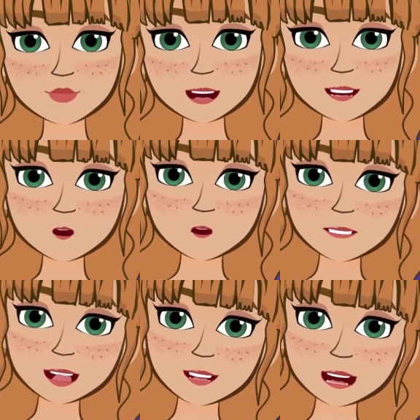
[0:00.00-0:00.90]
My name is
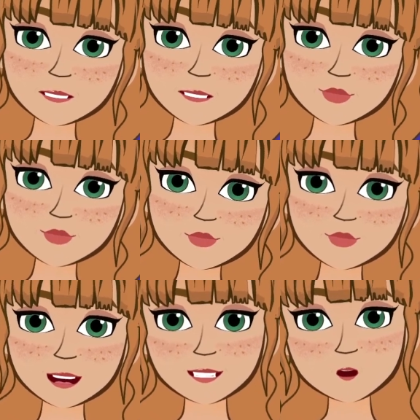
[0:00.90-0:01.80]
Sophie.
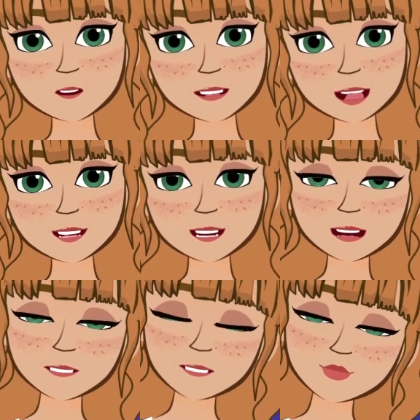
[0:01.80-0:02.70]
I'm 21 years
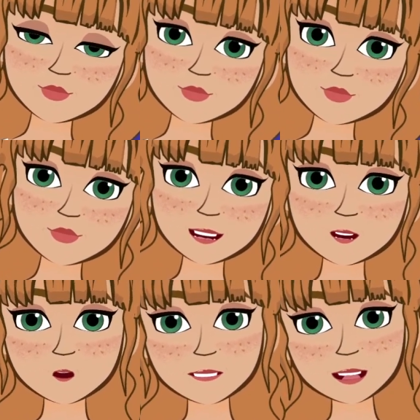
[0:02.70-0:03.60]
old. I
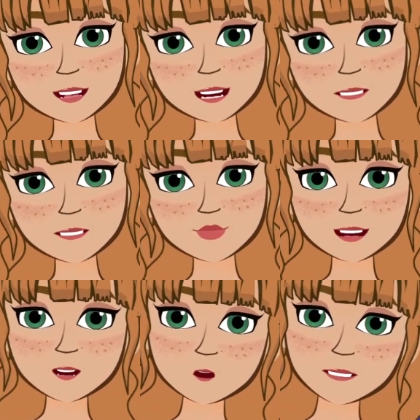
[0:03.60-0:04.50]
used to live with my
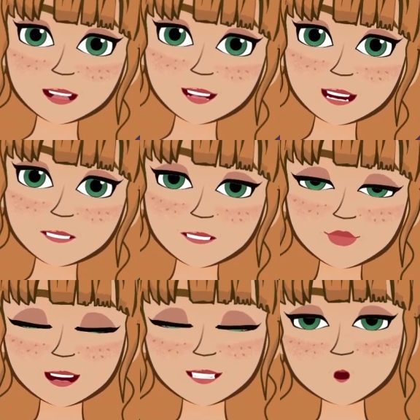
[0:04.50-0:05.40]
parents and my two
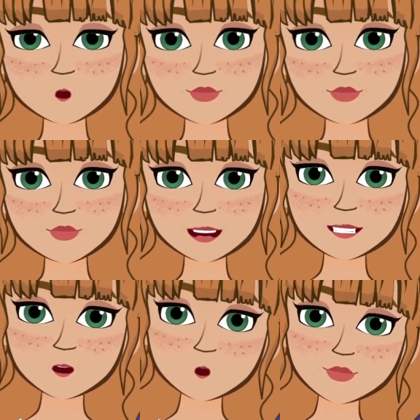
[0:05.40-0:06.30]
siblings,
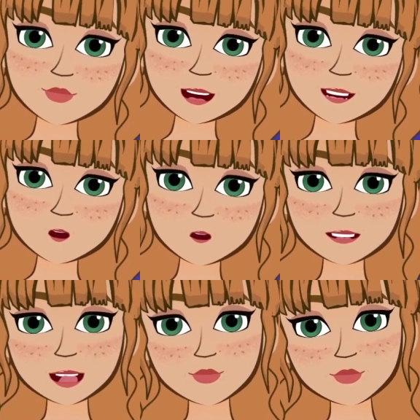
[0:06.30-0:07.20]
Lena and
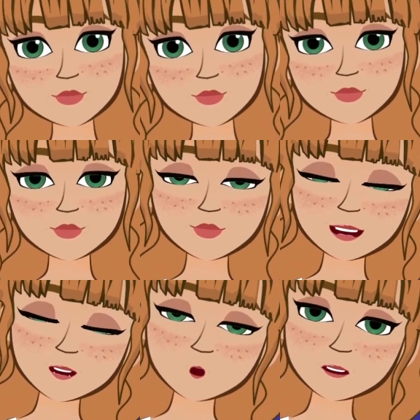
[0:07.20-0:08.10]
Brian.
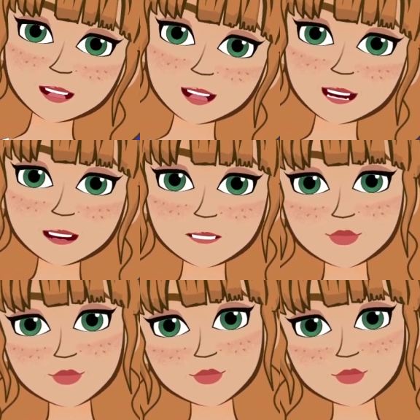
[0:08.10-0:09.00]
Dad's an architect,
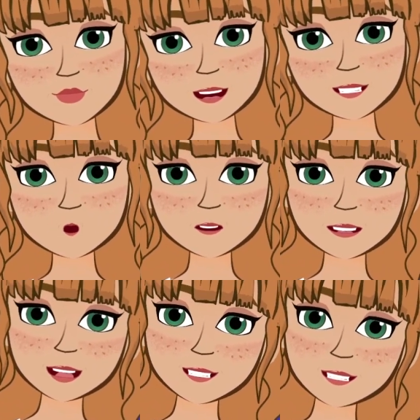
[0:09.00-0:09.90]
mom's a
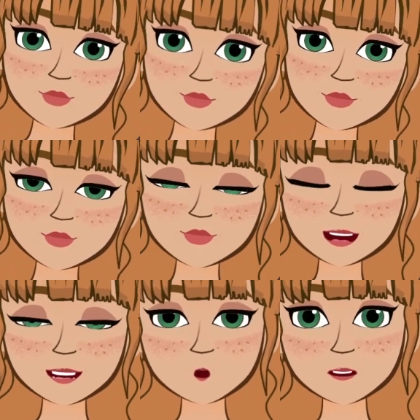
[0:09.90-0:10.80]
doctor. But
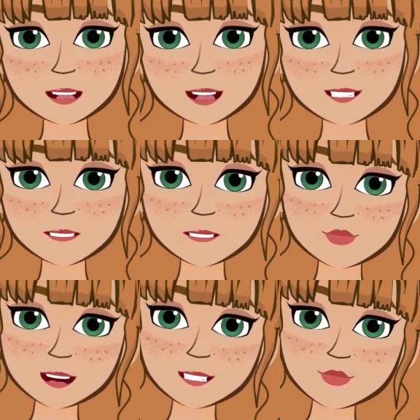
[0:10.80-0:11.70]
she had to leave her
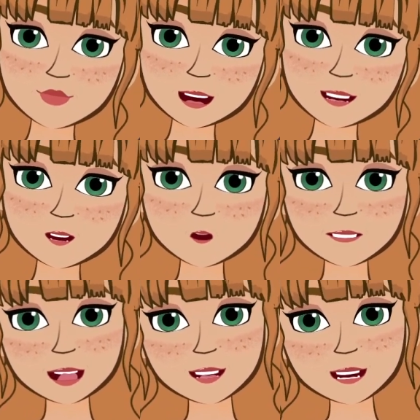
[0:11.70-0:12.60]
job to take care
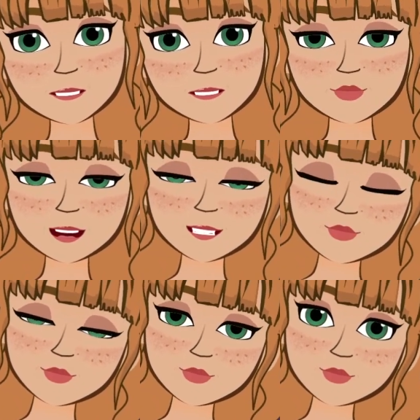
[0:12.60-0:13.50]
of Brian and Lena
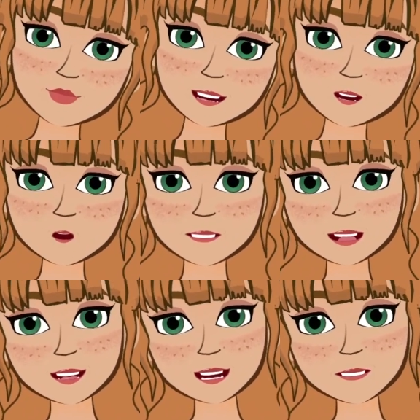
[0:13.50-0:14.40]
because they were
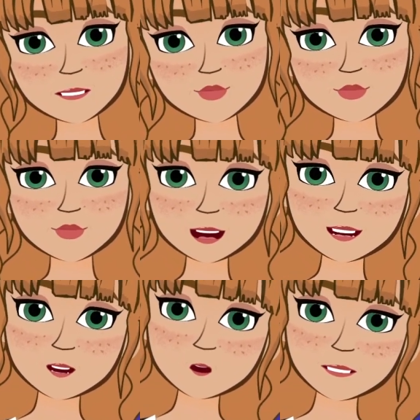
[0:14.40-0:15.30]
young and
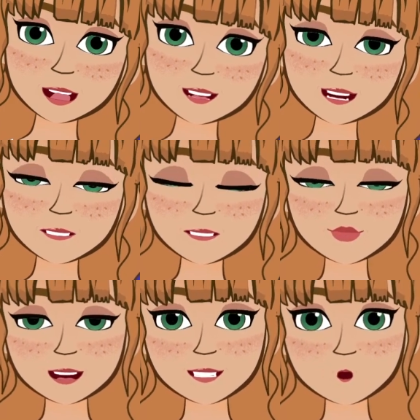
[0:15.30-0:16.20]
still needed her
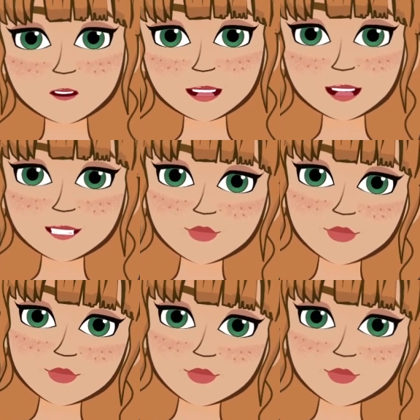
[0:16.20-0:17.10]
care and attention.
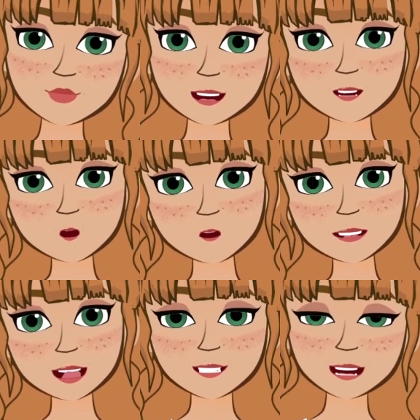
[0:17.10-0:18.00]
And for a
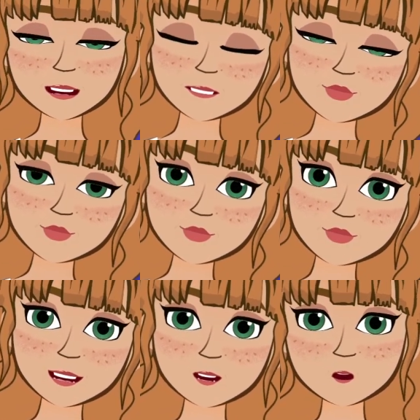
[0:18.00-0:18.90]
long time,
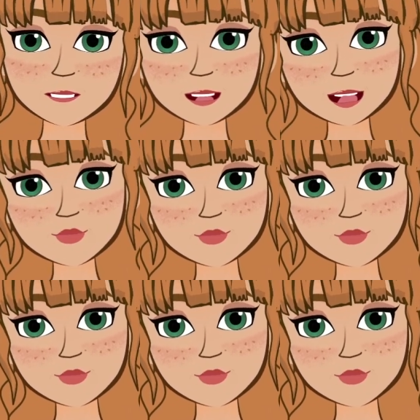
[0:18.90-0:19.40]
so did I.